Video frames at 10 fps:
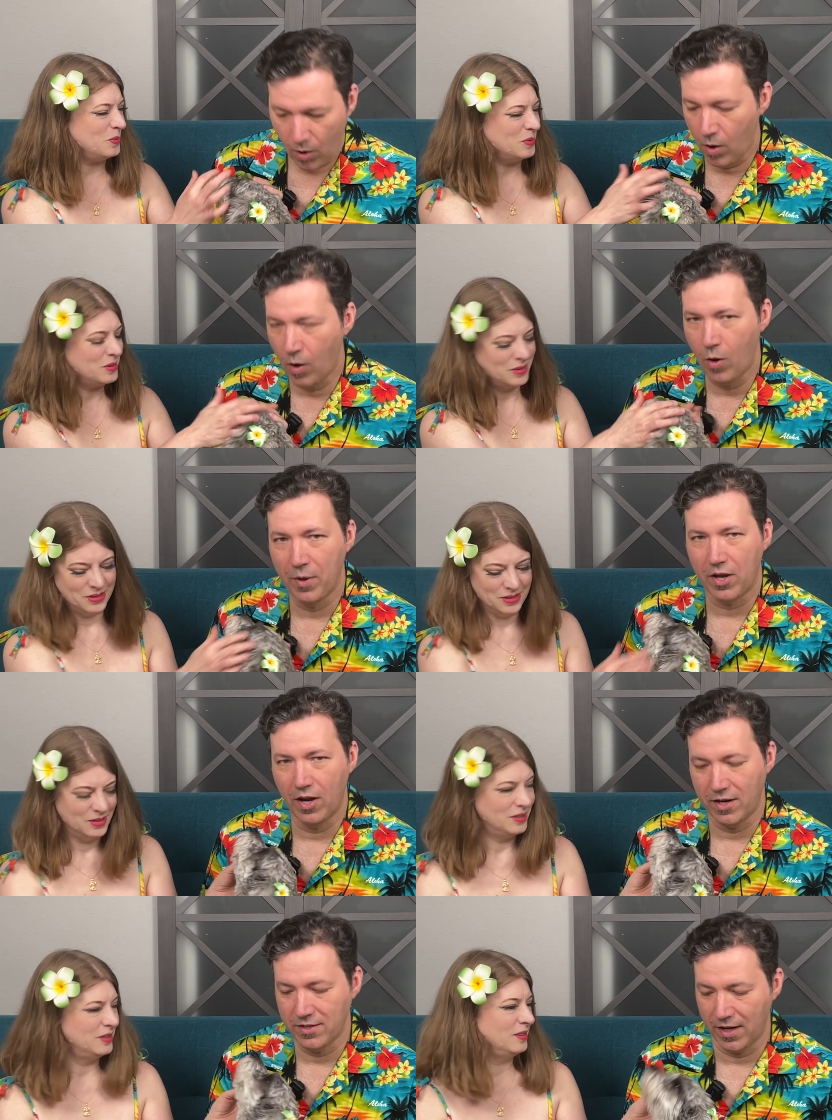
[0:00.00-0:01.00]
Speaker 1: Oh my
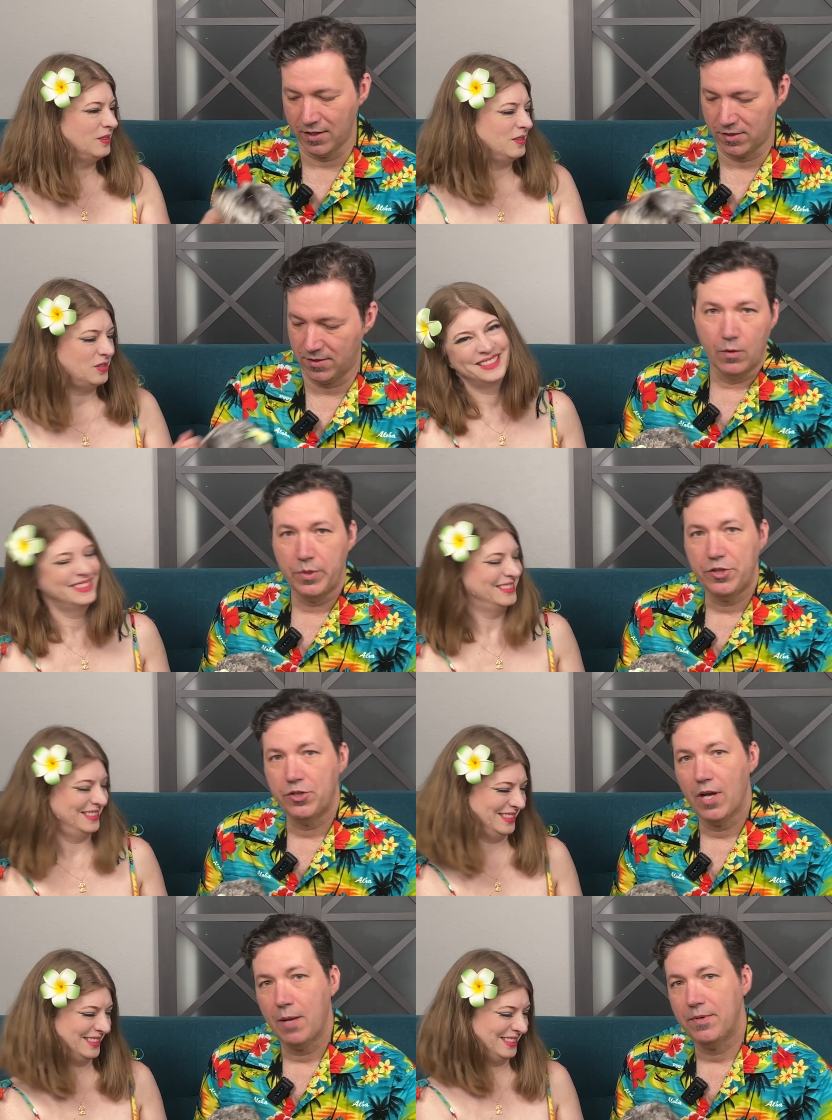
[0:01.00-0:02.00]
goodness. We
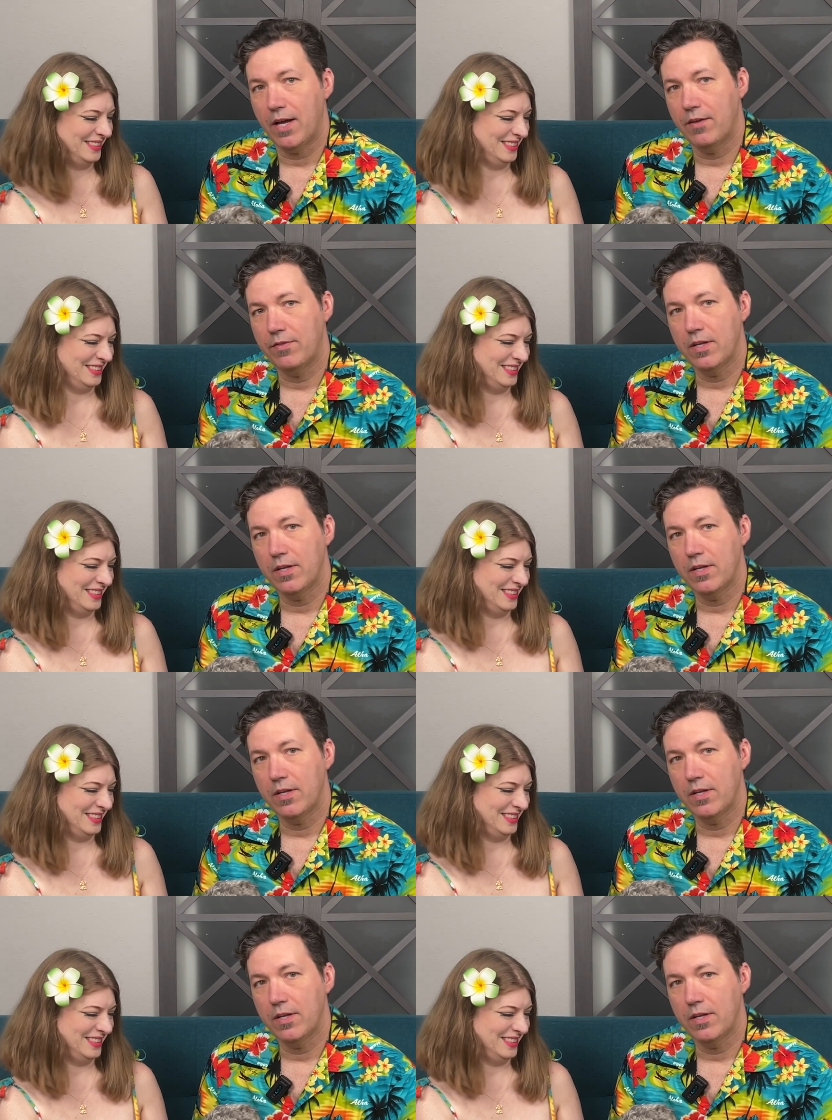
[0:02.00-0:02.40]
shopped at